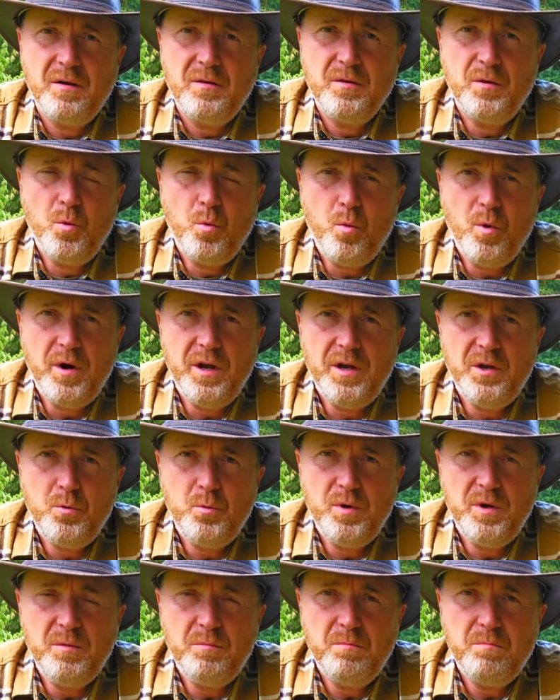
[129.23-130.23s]
the way
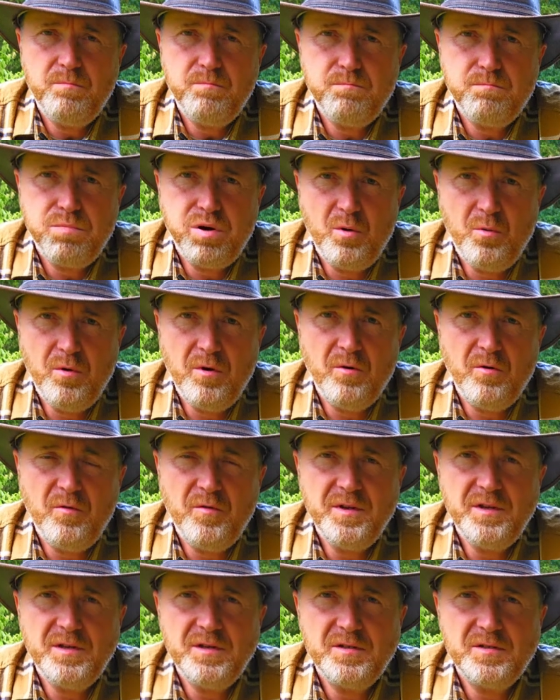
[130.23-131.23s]
we put
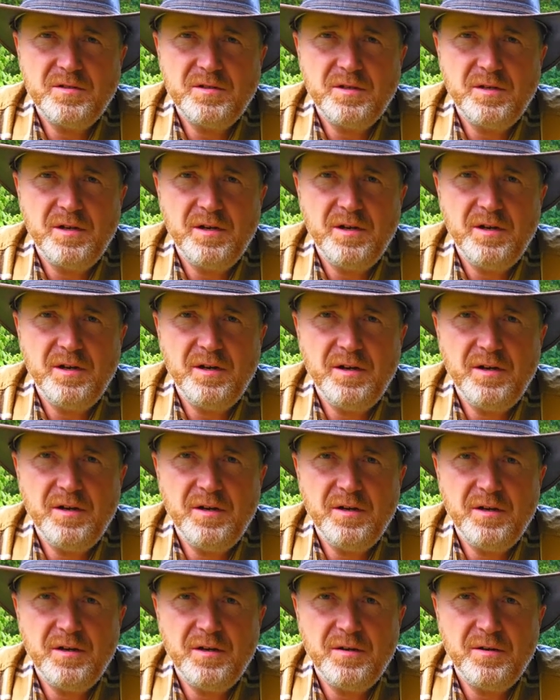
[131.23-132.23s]
on these
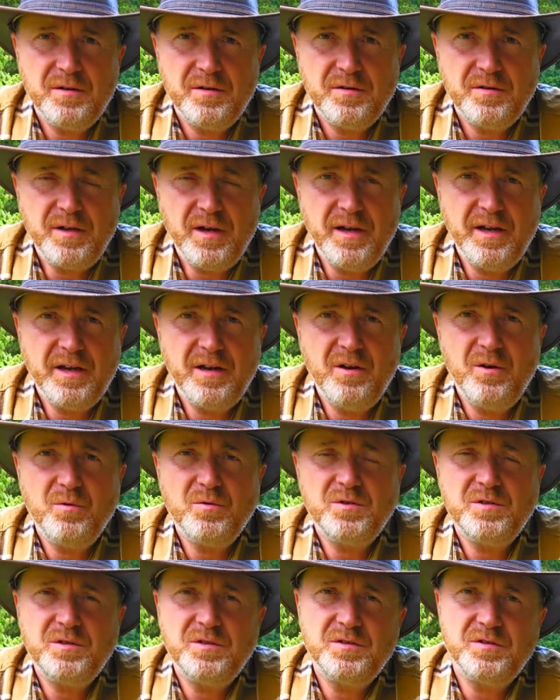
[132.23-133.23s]

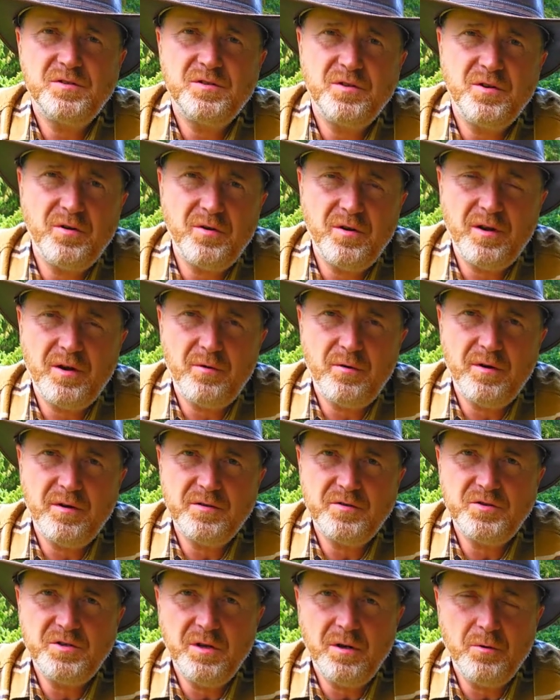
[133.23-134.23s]
diagnoses on
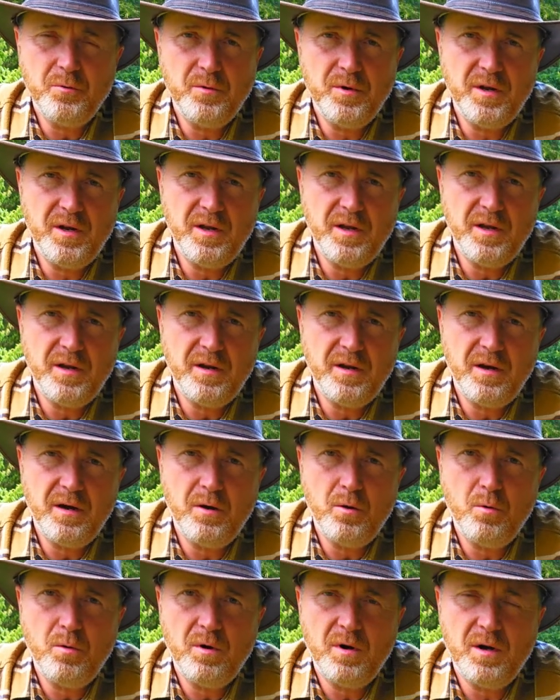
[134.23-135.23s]
our children and
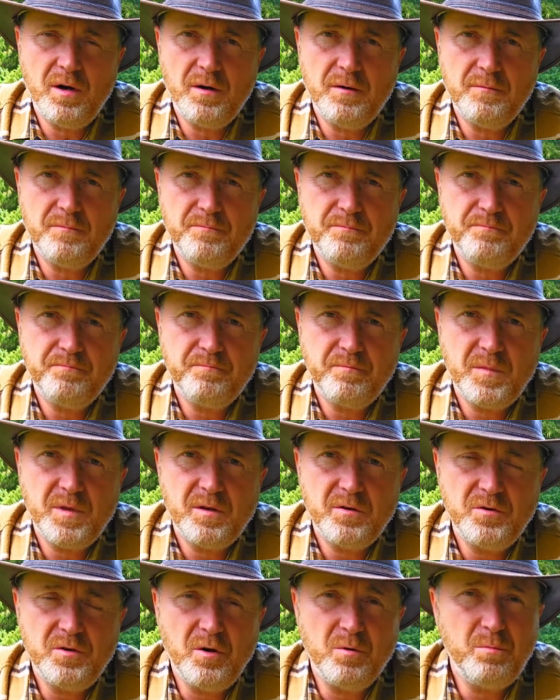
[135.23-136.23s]
our
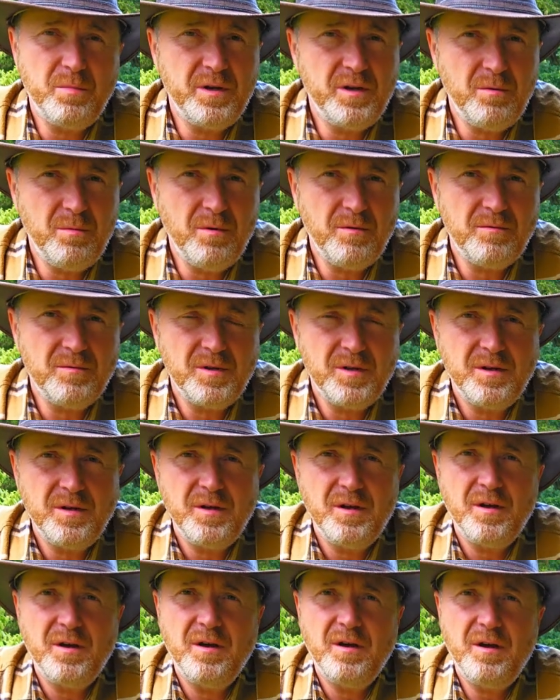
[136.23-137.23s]
young people.
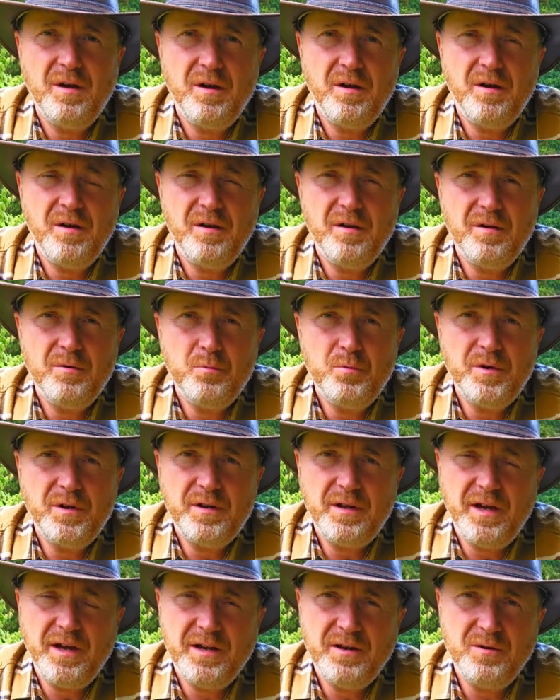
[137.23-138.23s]
We
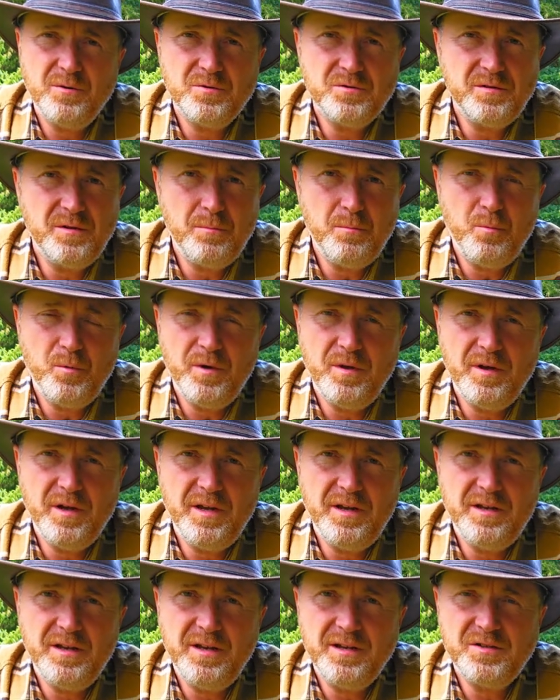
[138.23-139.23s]
diagnose them with
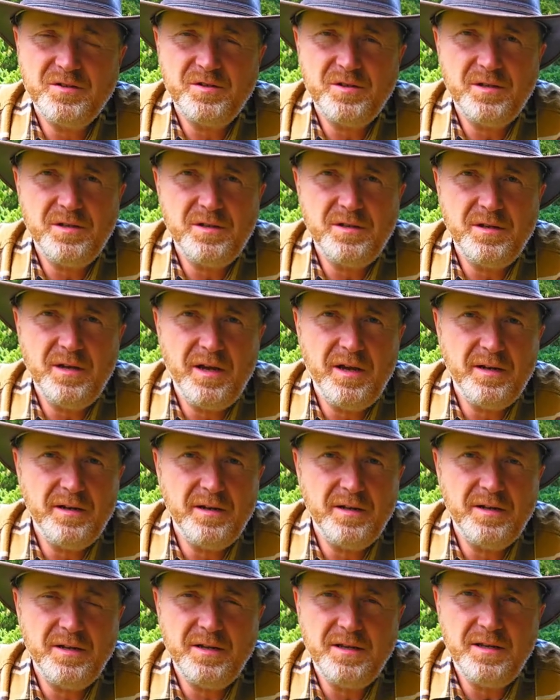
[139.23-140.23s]
ADHD,
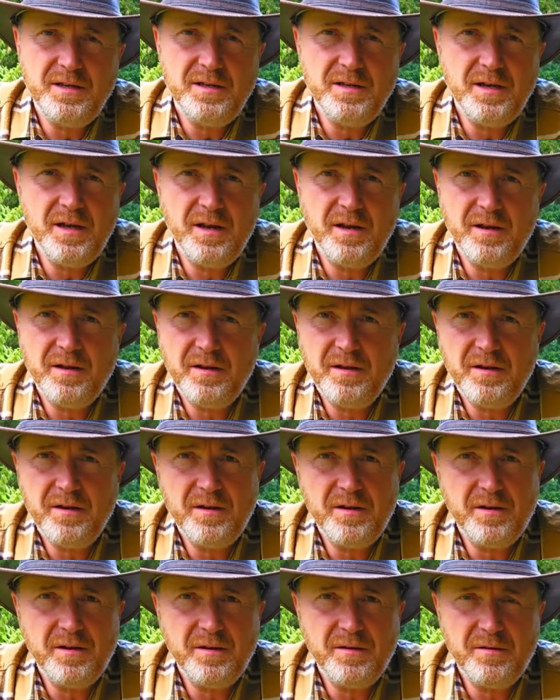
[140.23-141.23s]
ADD,
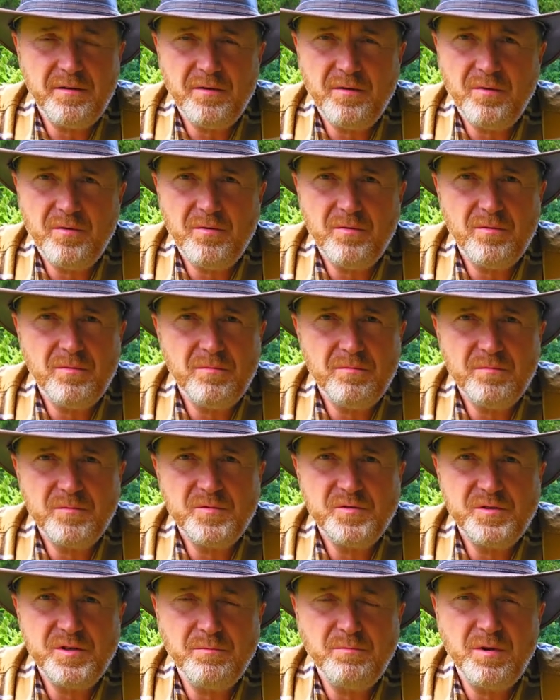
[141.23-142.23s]
and
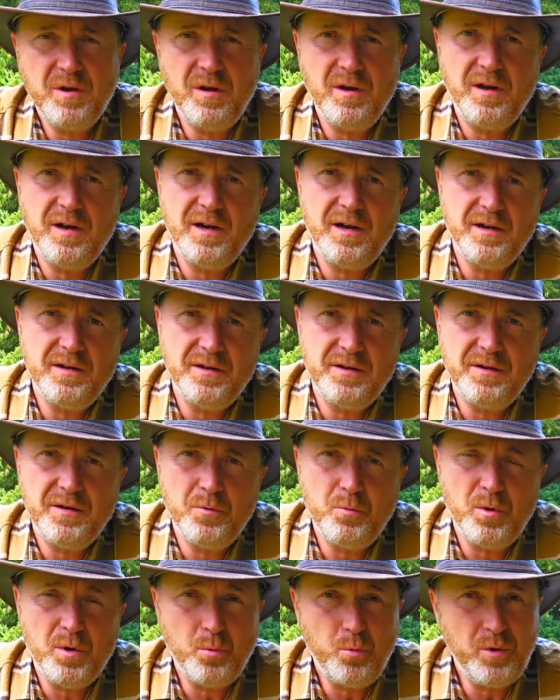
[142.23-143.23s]

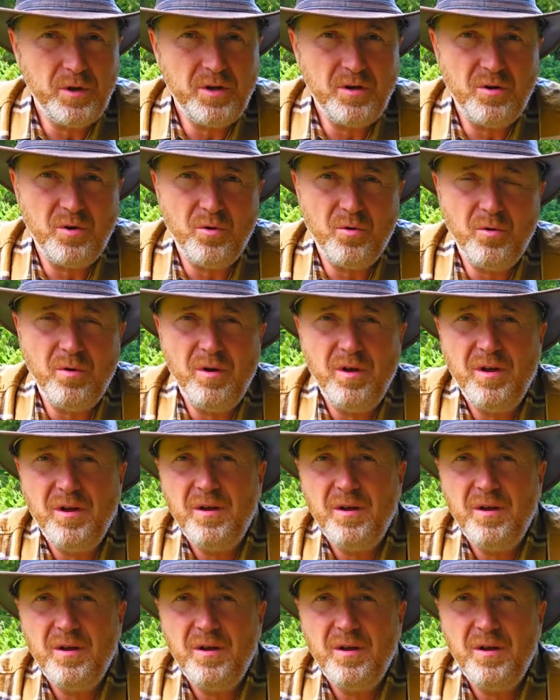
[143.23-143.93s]
similar what we call